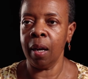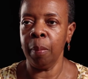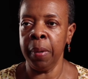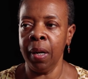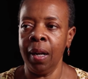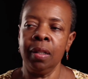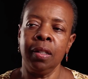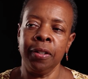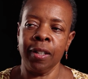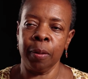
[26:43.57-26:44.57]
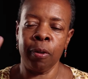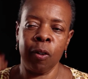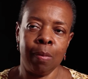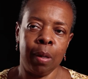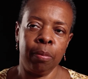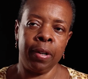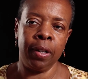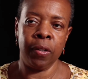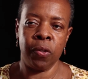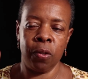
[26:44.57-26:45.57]
But the other part of my
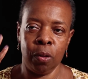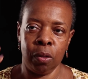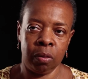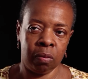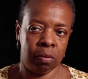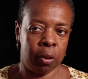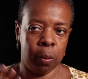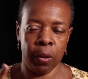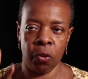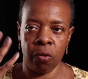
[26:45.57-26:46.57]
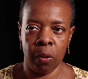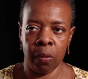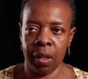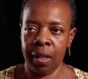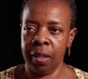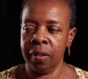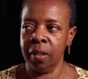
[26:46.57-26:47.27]
brain is still going through that